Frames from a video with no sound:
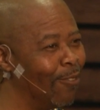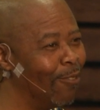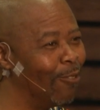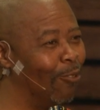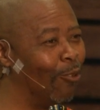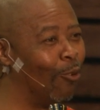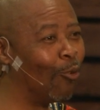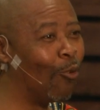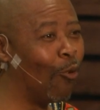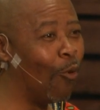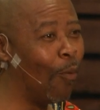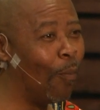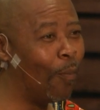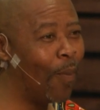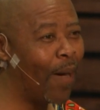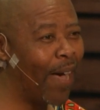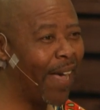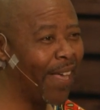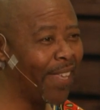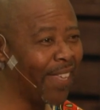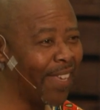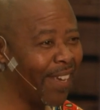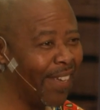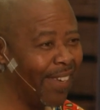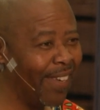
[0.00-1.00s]
O
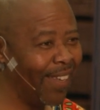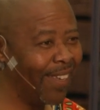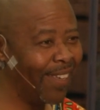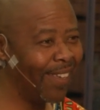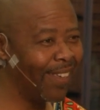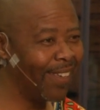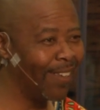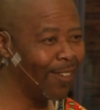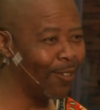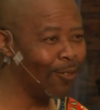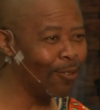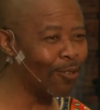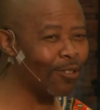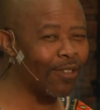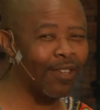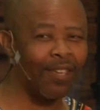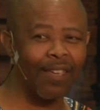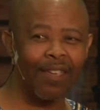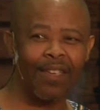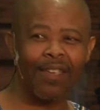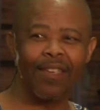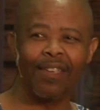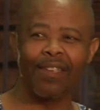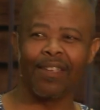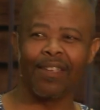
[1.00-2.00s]
kopanya ne? Okay.